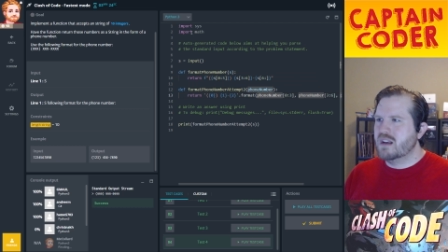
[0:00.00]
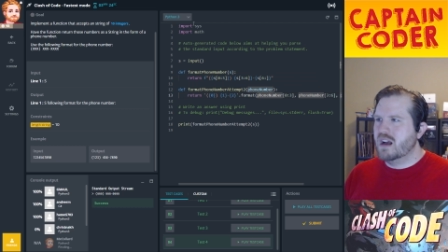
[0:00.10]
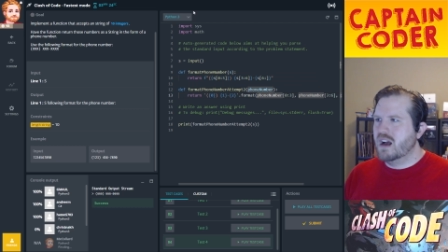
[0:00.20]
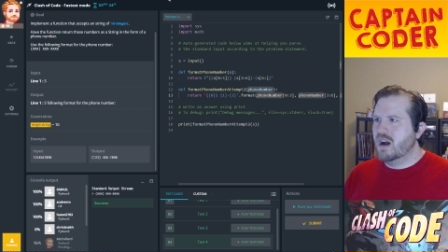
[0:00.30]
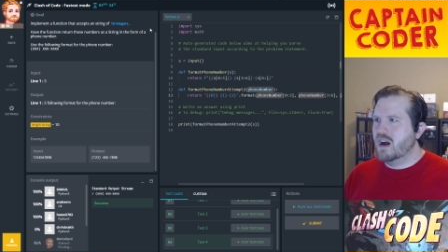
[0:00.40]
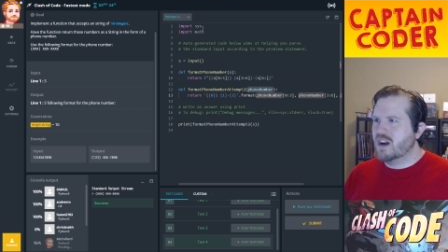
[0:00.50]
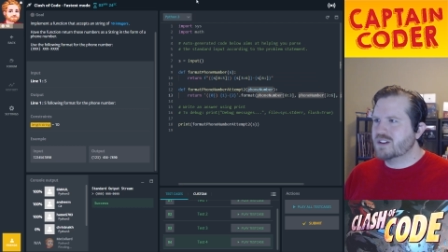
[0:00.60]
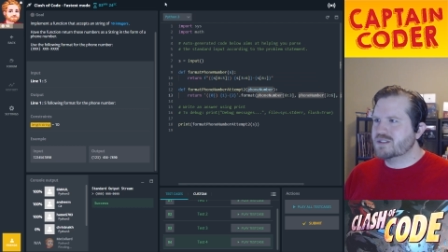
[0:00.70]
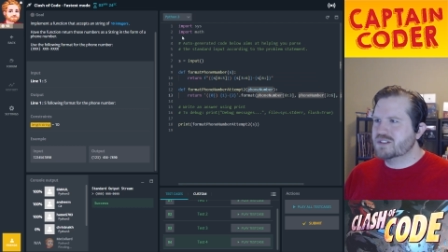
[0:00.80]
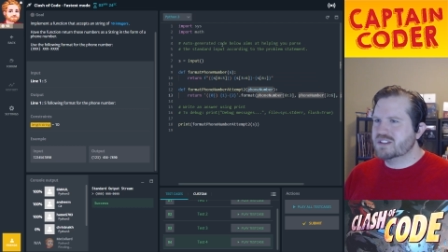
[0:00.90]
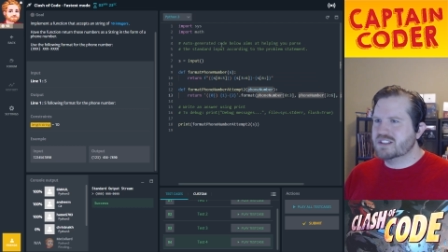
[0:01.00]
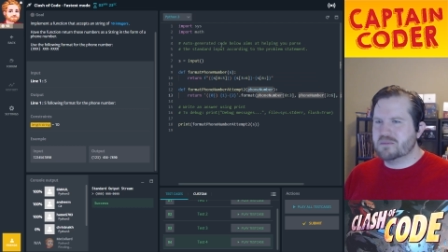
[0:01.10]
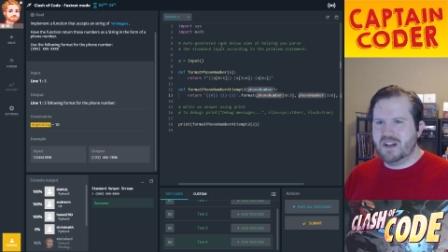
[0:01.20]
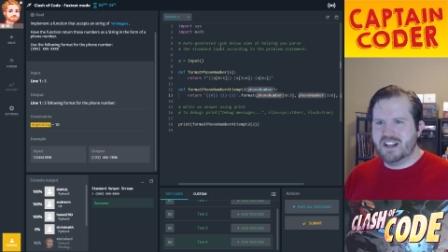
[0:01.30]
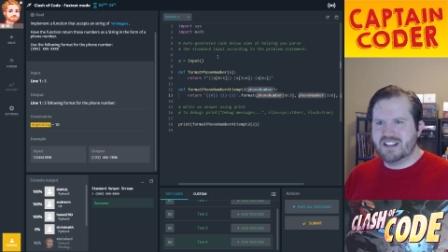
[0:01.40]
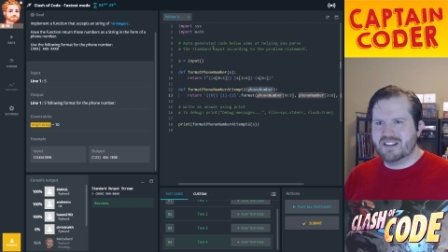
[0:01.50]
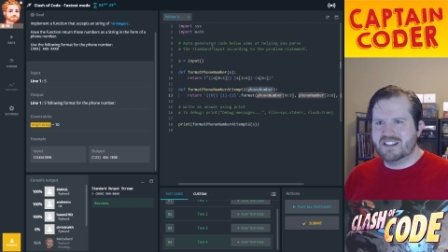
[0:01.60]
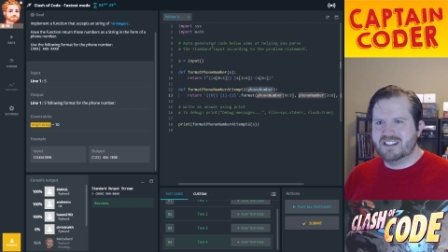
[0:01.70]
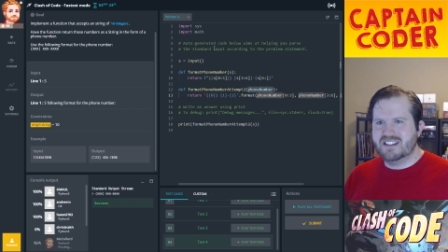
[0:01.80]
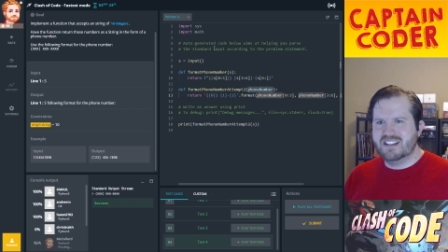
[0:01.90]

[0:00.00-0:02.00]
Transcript: Our solution's in Python.